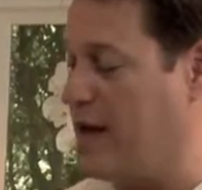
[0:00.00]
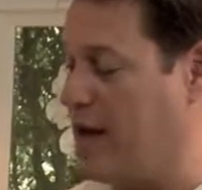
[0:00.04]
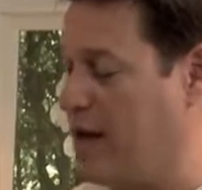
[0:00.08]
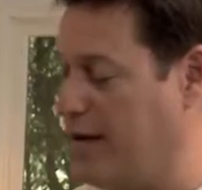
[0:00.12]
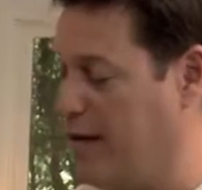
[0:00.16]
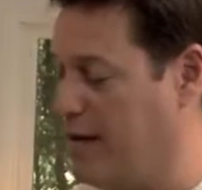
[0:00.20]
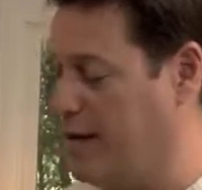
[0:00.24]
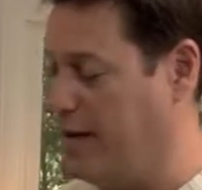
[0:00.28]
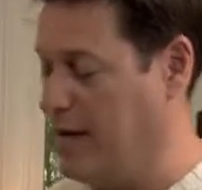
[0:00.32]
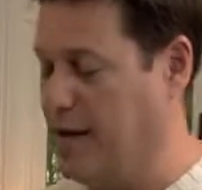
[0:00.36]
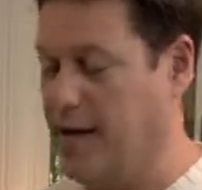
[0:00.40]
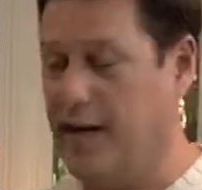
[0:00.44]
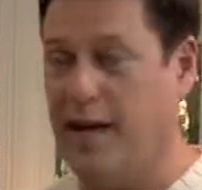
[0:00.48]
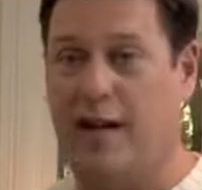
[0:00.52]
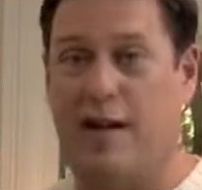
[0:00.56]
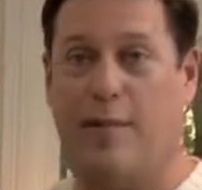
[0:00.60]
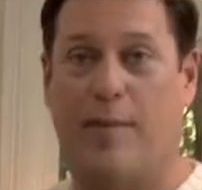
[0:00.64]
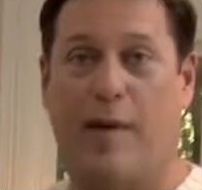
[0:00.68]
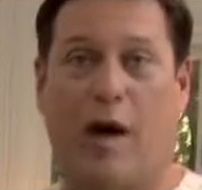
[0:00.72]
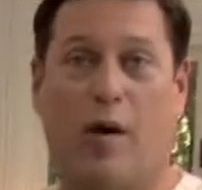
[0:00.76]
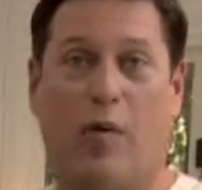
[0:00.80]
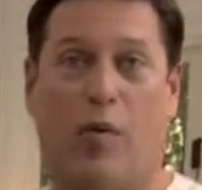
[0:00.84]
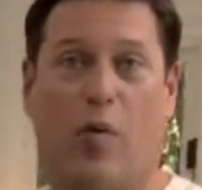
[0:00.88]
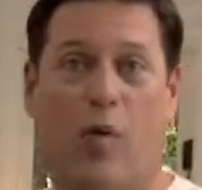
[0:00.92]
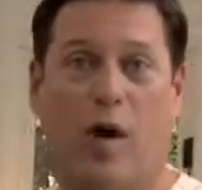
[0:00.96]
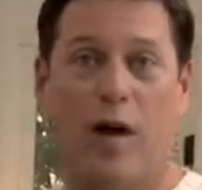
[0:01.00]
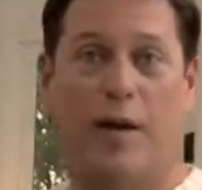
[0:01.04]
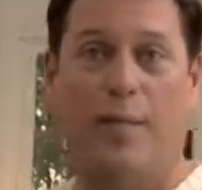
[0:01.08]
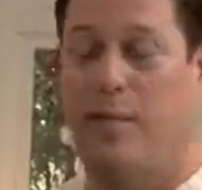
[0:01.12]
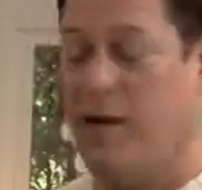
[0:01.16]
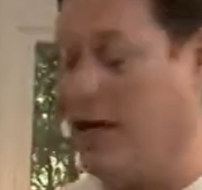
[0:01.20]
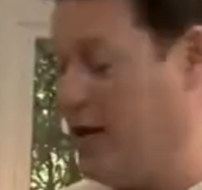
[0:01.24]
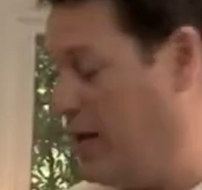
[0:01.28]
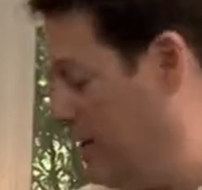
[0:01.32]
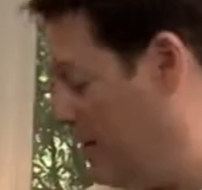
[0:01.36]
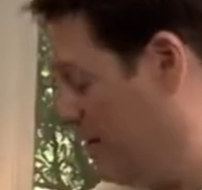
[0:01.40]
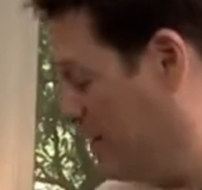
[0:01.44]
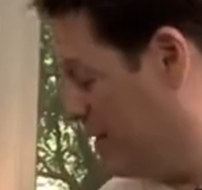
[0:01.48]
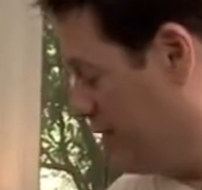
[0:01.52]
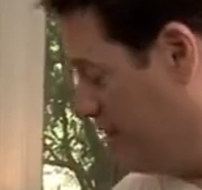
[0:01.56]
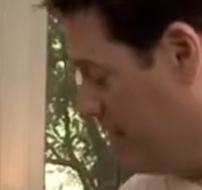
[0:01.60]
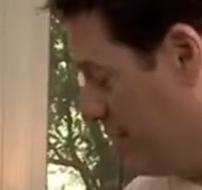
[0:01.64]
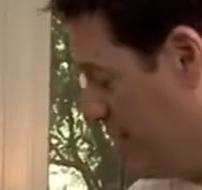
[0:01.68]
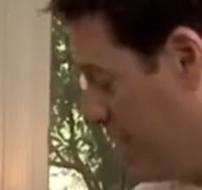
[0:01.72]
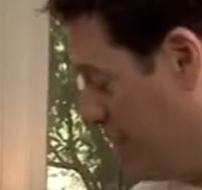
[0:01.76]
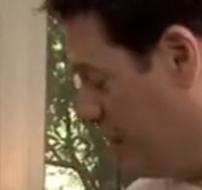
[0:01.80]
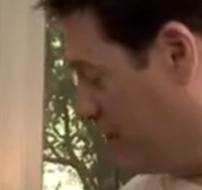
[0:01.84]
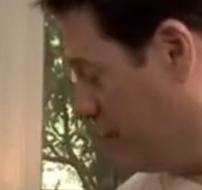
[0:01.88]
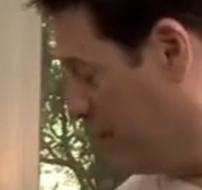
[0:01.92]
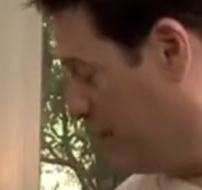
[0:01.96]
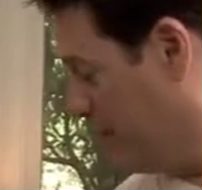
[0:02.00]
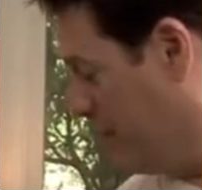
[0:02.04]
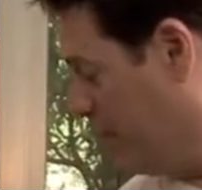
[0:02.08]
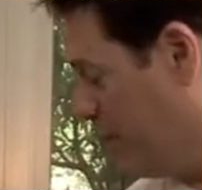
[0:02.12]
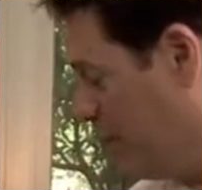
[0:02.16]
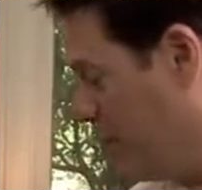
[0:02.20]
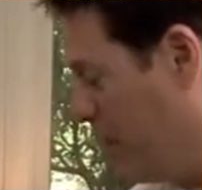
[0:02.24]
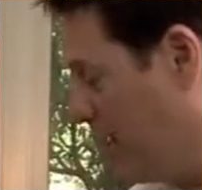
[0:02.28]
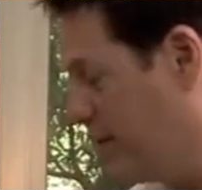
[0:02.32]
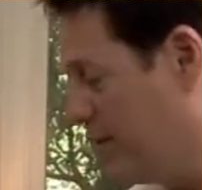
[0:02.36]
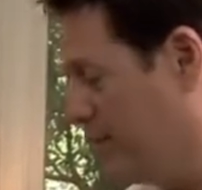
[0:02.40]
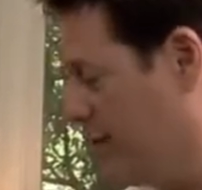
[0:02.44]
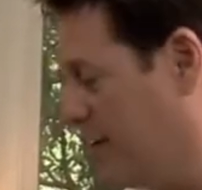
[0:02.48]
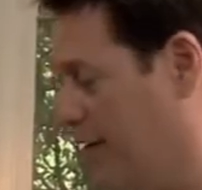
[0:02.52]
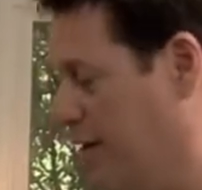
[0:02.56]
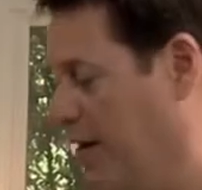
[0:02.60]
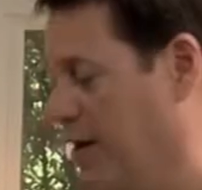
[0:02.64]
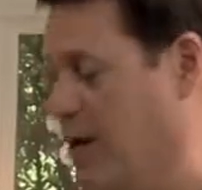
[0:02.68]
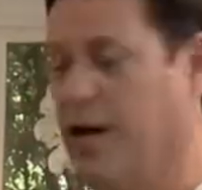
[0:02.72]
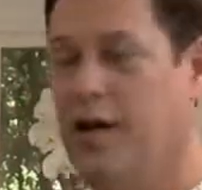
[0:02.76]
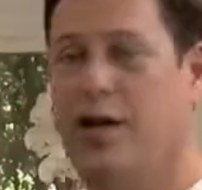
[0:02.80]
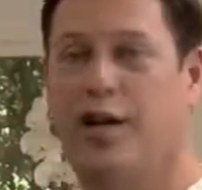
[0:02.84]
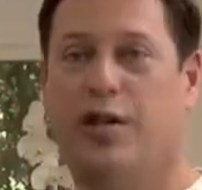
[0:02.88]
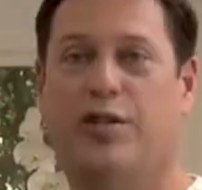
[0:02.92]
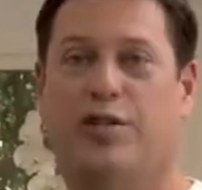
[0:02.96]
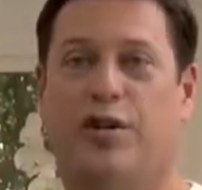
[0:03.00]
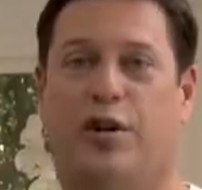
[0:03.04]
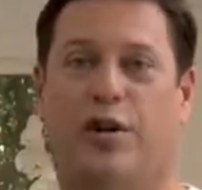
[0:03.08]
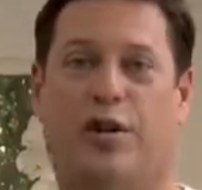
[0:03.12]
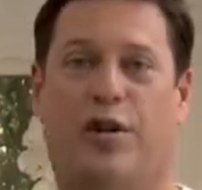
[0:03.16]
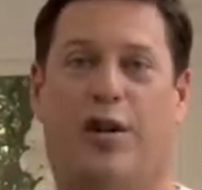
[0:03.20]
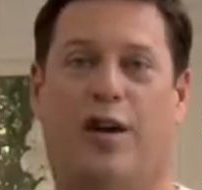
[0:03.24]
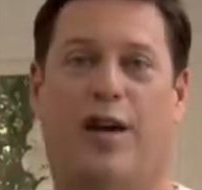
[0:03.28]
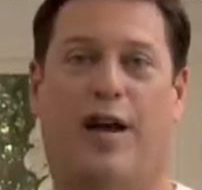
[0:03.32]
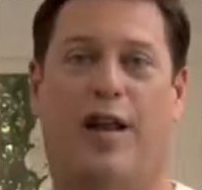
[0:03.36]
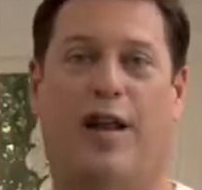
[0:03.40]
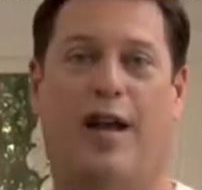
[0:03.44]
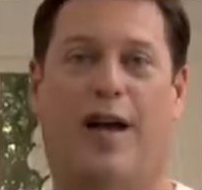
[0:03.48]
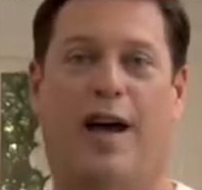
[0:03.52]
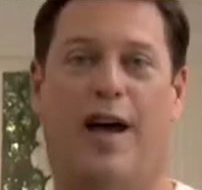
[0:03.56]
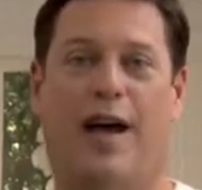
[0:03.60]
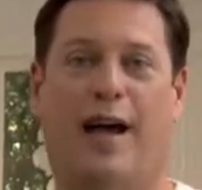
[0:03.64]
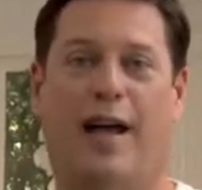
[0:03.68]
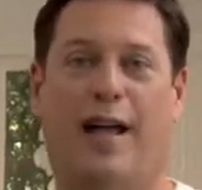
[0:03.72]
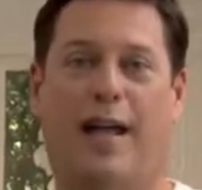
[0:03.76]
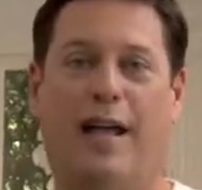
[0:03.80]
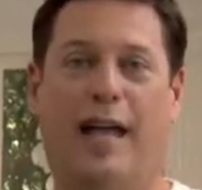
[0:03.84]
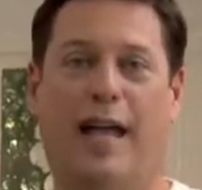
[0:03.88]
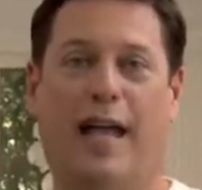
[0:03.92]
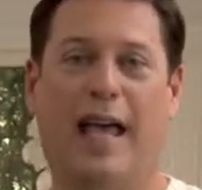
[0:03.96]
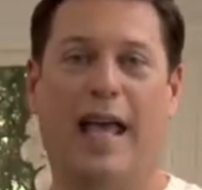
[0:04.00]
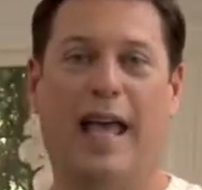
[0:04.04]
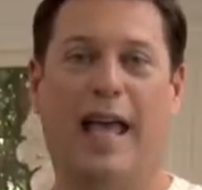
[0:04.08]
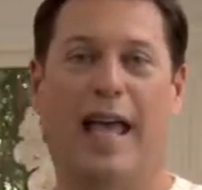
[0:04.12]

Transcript: that in about 1 minute. The steak should be rested. Turn it on high.